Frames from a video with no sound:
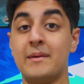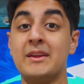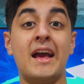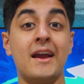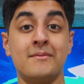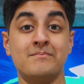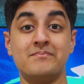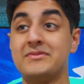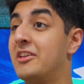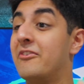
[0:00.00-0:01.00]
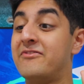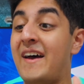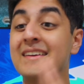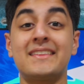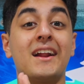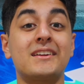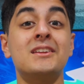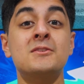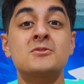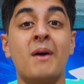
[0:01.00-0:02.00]
I mean, hey, the fact that I
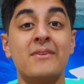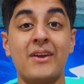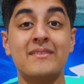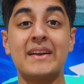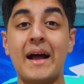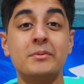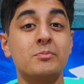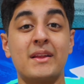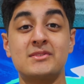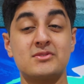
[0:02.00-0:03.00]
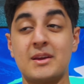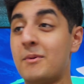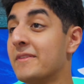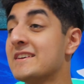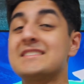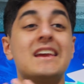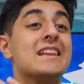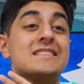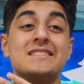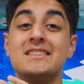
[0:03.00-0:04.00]
can use my favorite Apple Pencil tip on this,
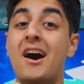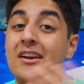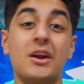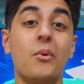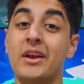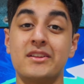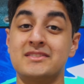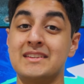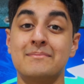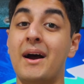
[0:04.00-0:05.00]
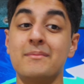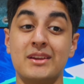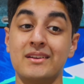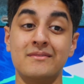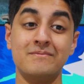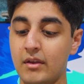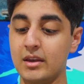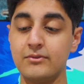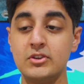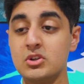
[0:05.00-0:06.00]
it is not going unseen by me.
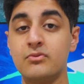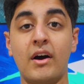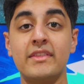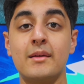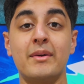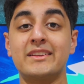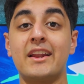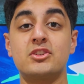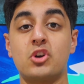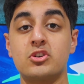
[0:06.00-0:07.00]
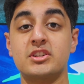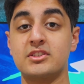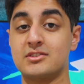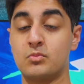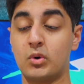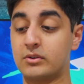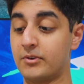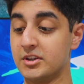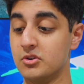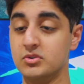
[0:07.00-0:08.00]
And if you do find that magnetic charging doesn't work
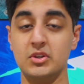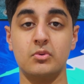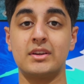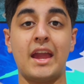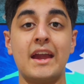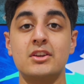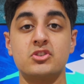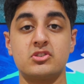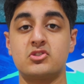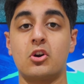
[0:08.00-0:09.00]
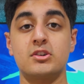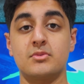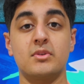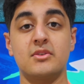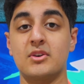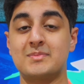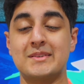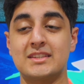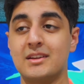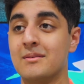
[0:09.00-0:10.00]
for you, you can just charge it with
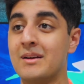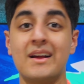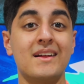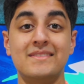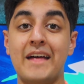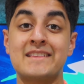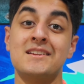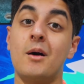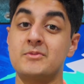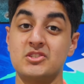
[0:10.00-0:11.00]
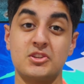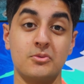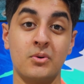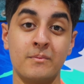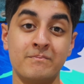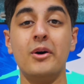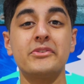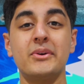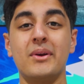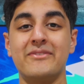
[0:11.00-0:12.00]
USB-C. That's an option too.
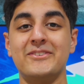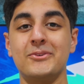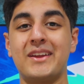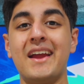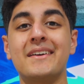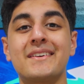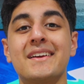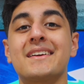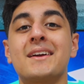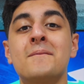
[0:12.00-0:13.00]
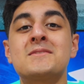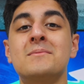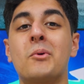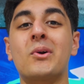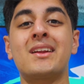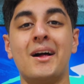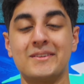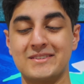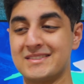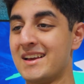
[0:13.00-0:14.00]
Also, if you cared, it comes in more
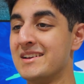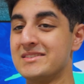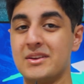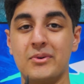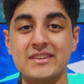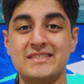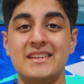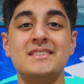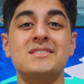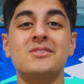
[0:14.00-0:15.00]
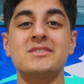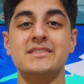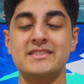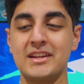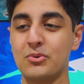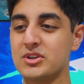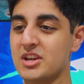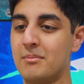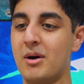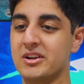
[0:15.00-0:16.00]
colors, so it is easier to distinguish
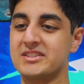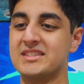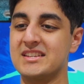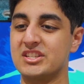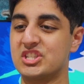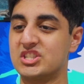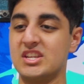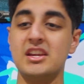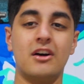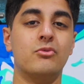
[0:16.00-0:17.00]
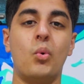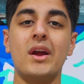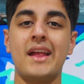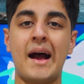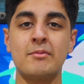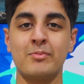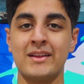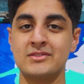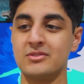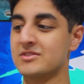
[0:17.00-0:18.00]
amongst the sea of white Apple
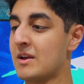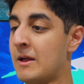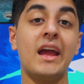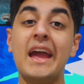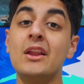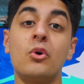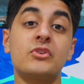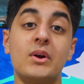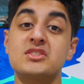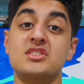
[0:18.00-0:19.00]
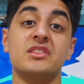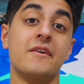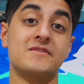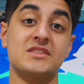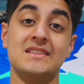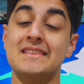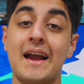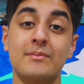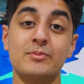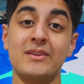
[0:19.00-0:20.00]
Pencils. And also, I just love to see the
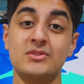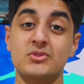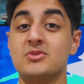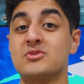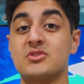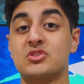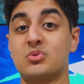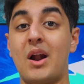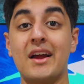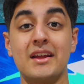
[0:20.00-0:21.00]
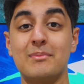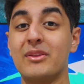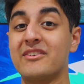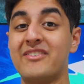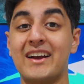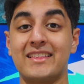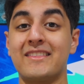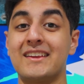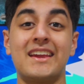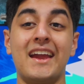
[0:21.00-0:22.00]
Apple Pencil users cry about the fact that
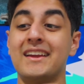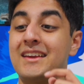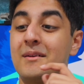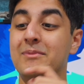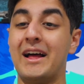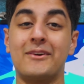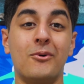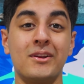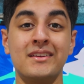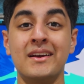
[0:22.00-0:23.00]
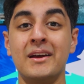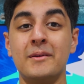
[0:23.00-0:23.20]
they can't get a black one